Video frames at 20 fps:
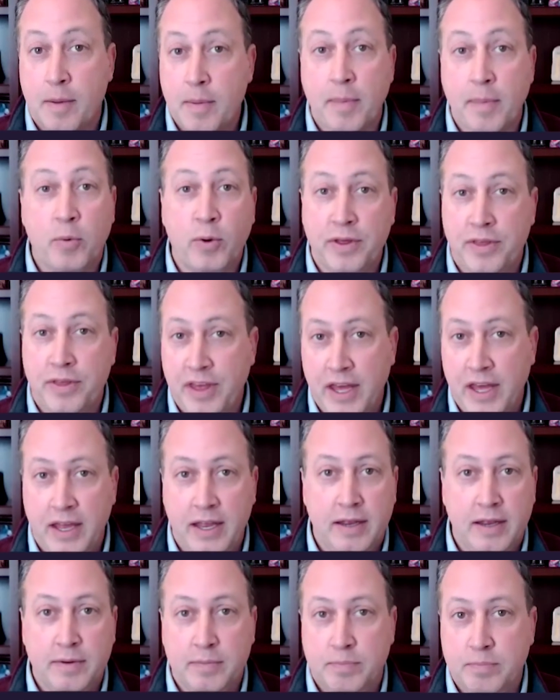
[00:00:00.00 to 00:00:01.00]
come up with
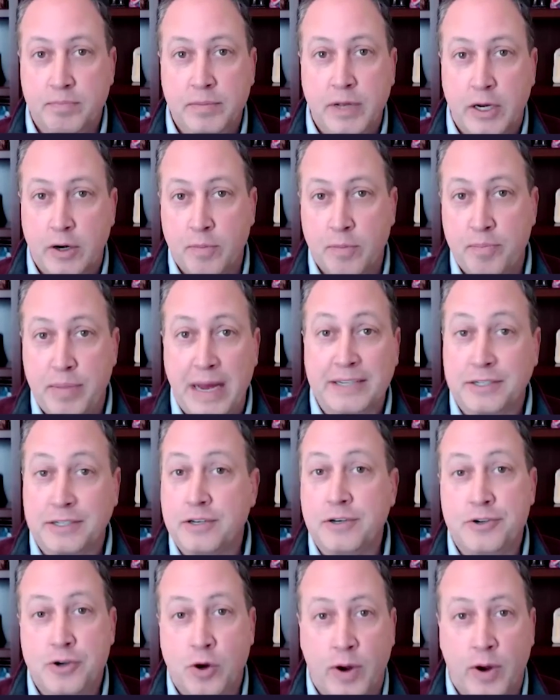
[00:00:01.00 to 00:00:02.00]
a
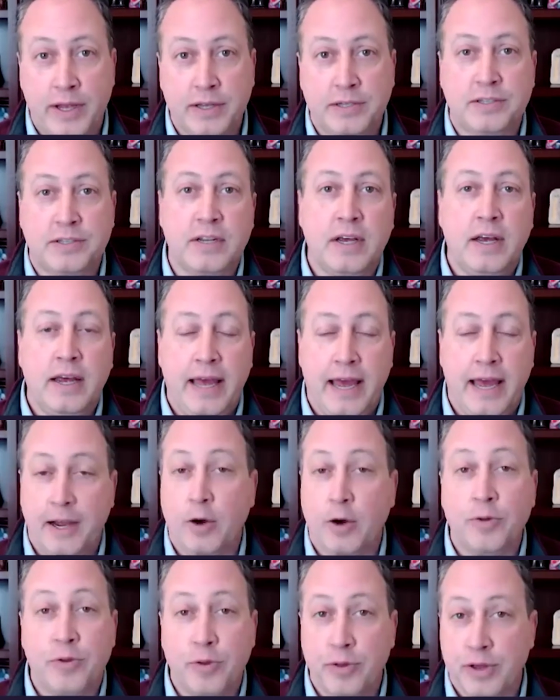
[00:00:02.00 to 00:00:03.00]
best choice
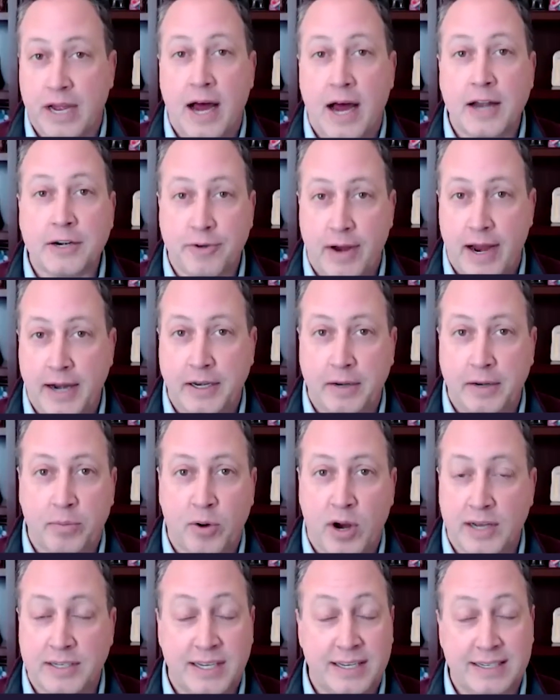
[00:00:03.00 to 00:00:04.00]
and go through the
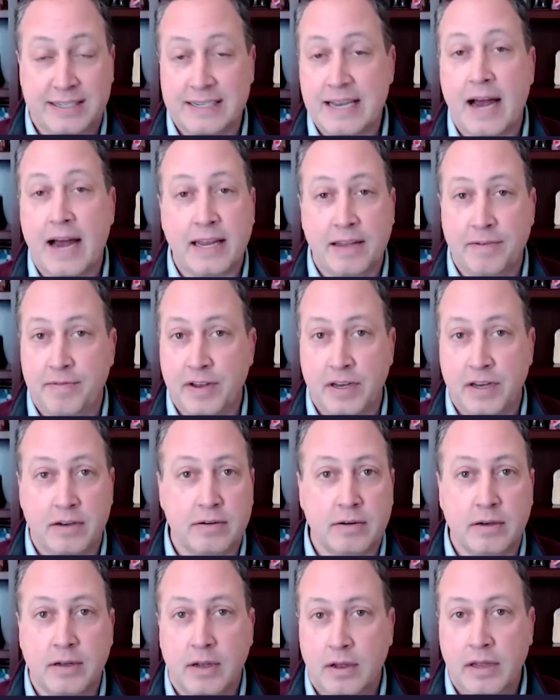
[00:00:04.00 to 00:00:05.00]
contracting process, not
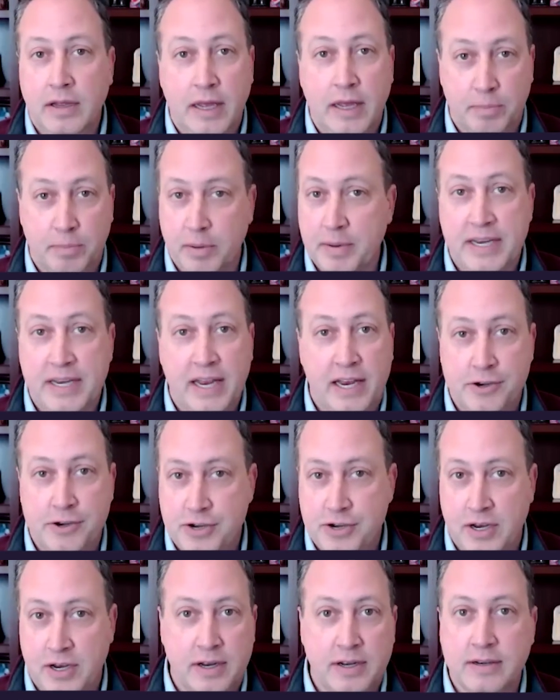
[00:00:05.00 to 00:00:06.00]
even
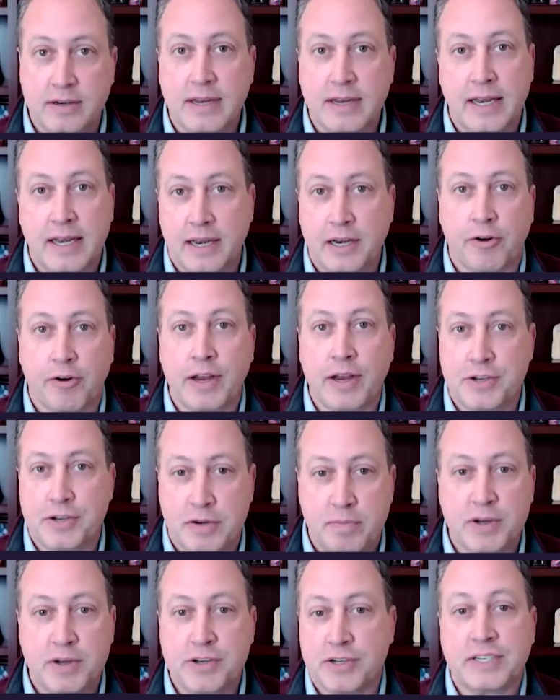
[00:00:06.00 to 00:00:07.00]
implementation and
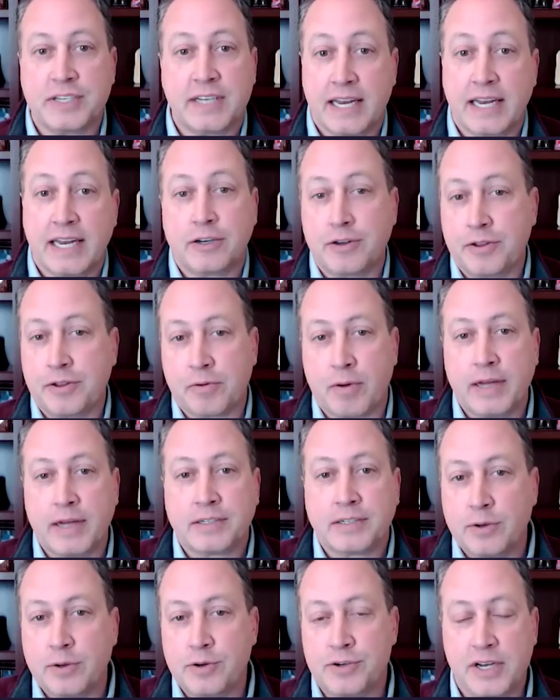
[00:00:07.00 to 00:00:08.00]
integration, but just getting to the
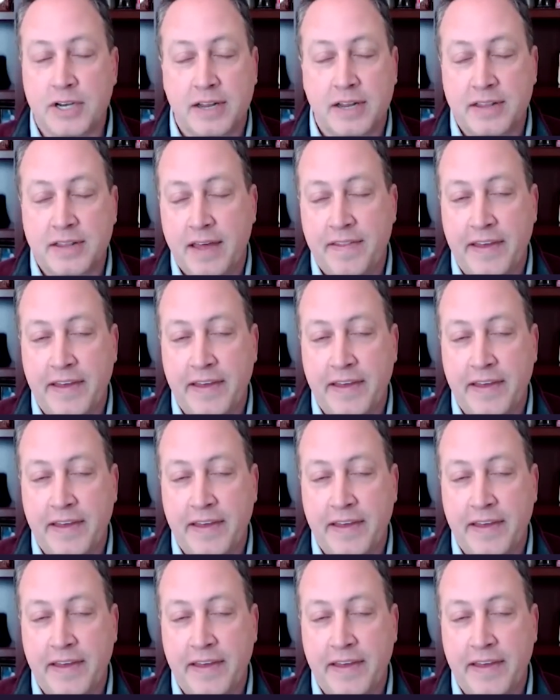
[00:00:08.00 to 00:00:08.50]
right solution.